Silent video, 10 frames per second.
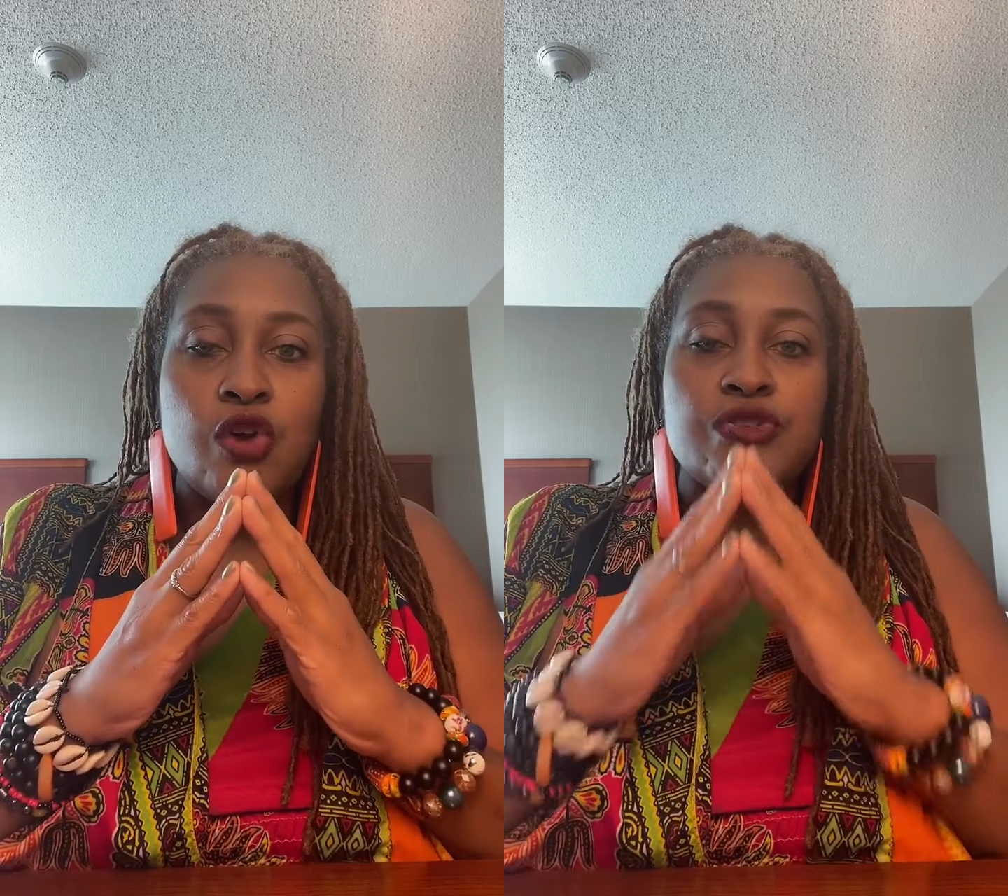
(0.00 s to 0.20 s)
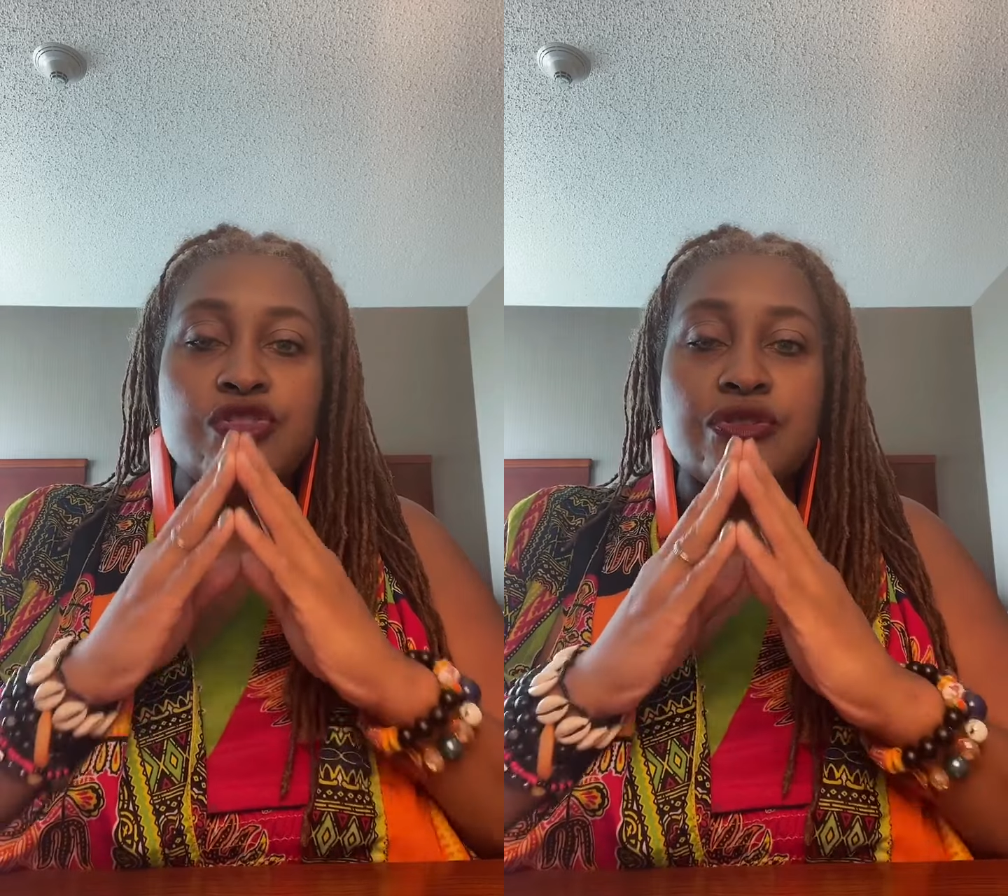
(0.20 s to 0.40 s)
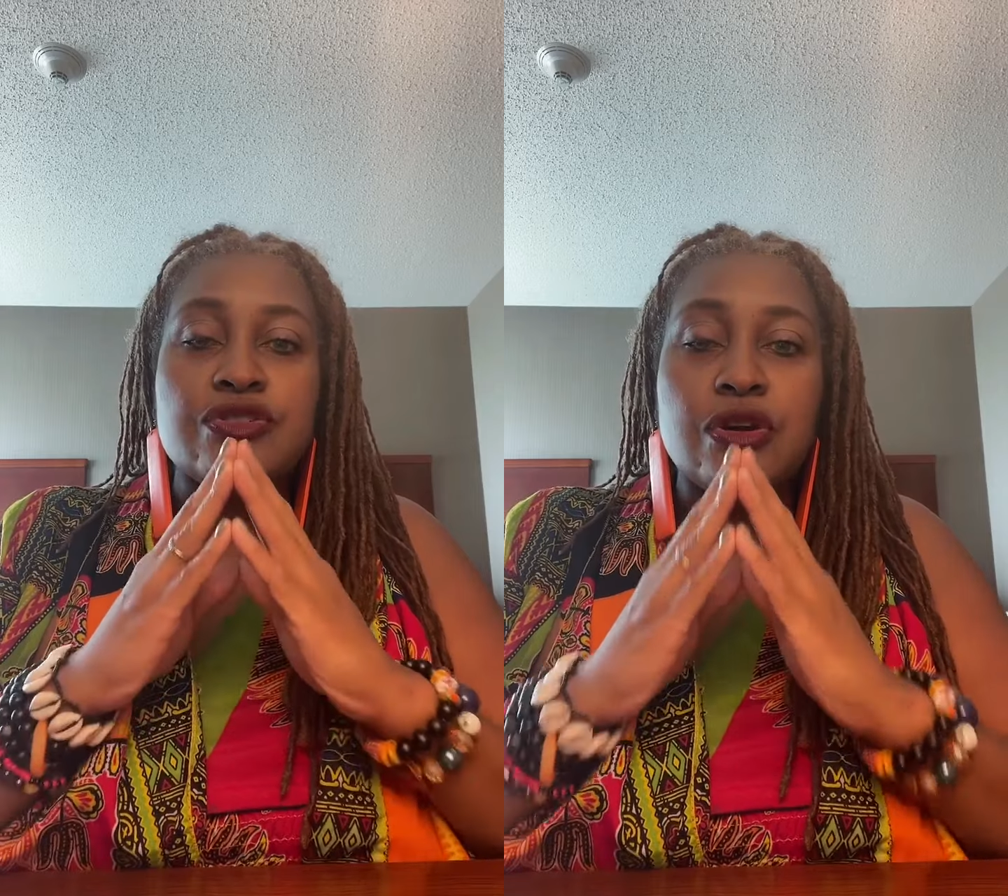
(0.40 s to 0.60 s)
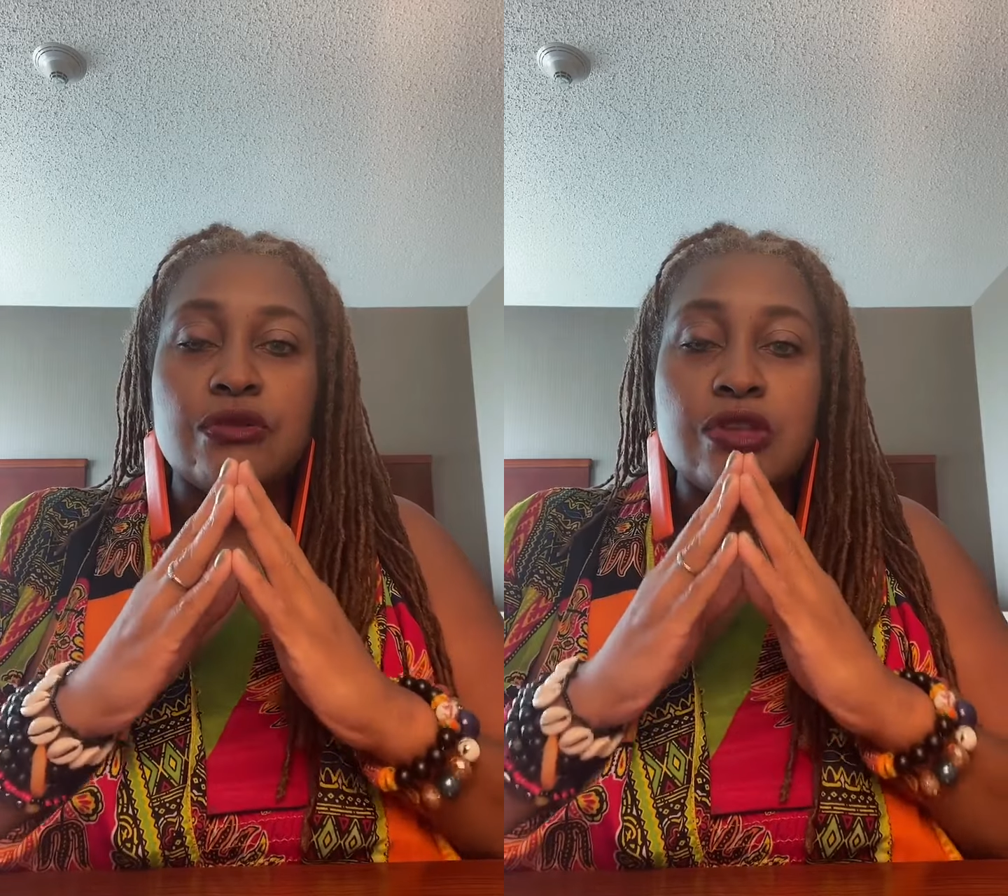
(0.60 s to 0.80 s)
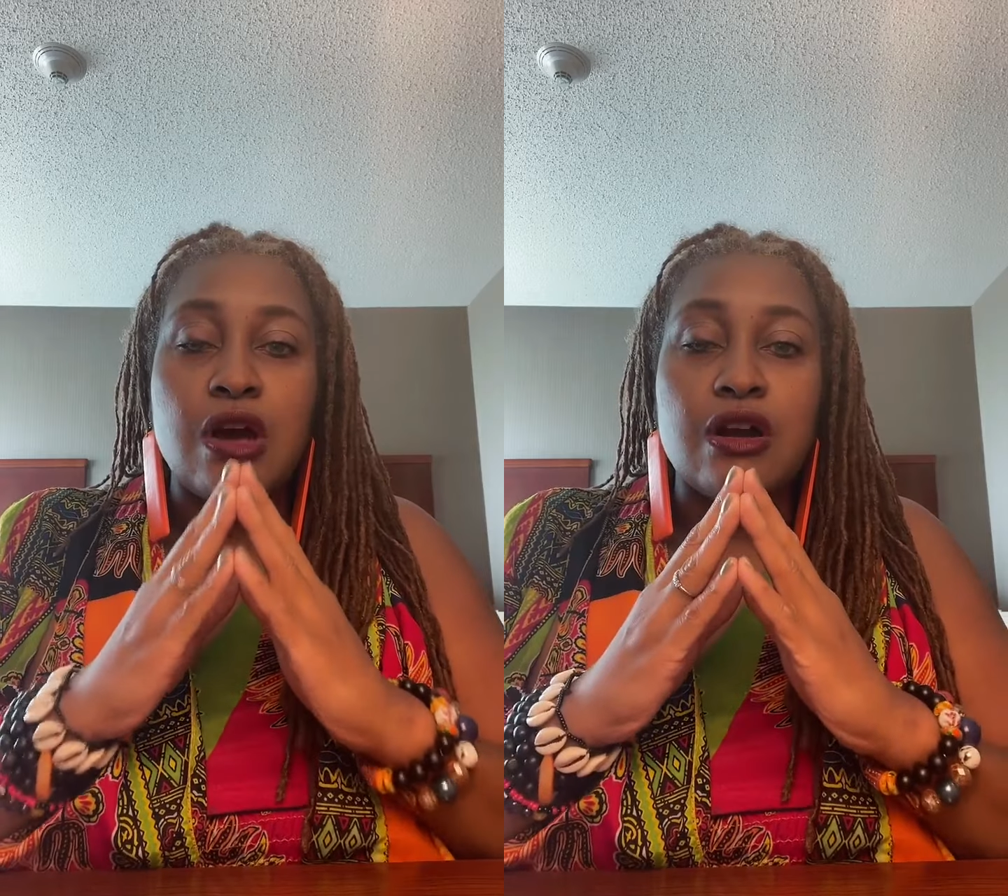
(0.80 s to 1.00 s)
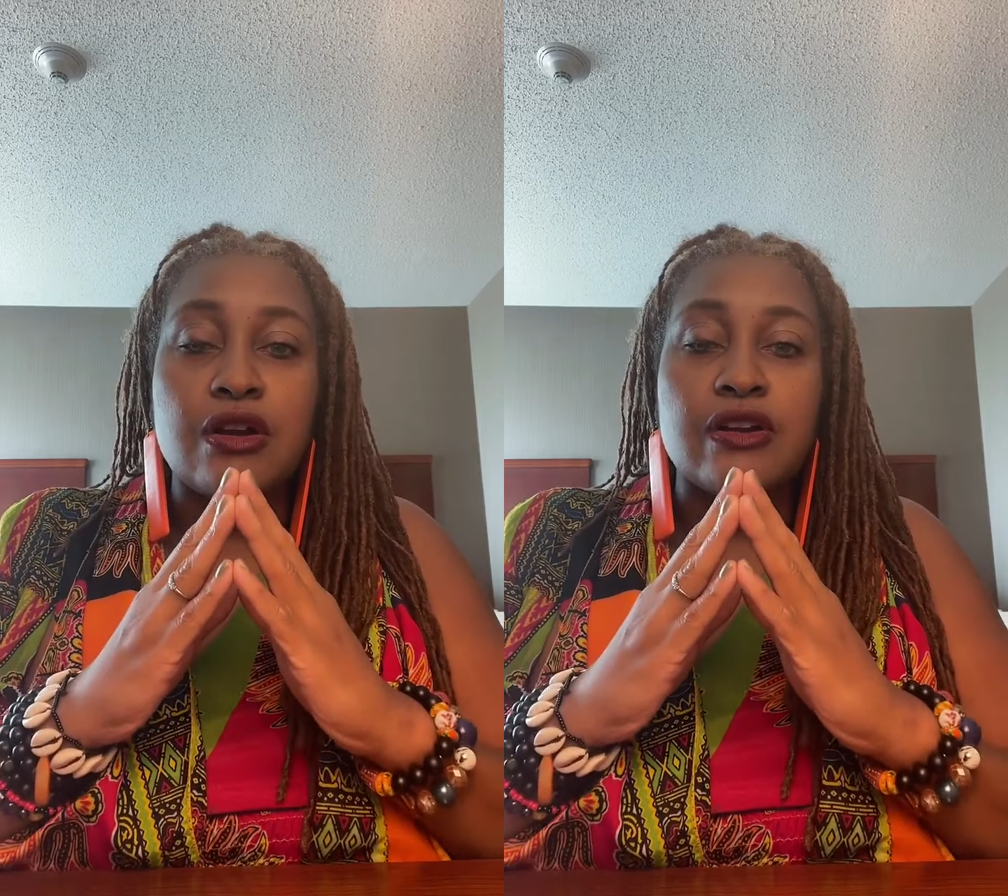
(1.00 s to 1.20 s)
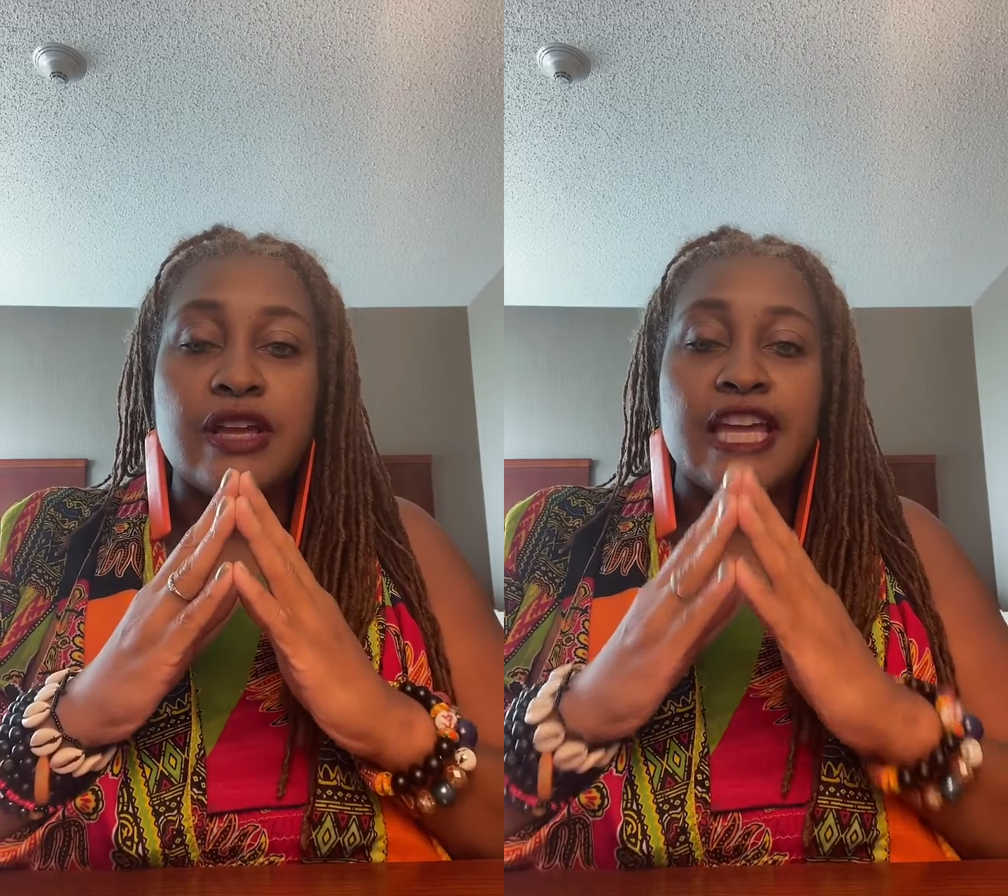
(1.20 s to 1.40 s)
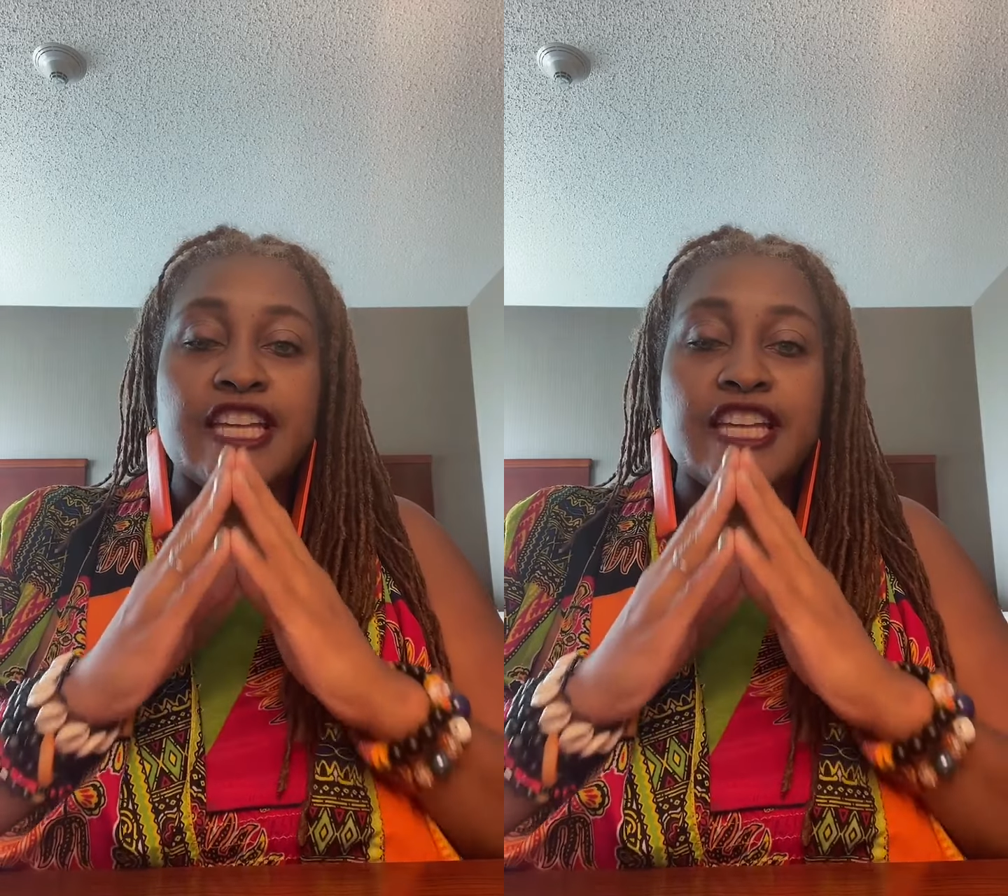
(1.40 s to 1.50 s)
When you are no longer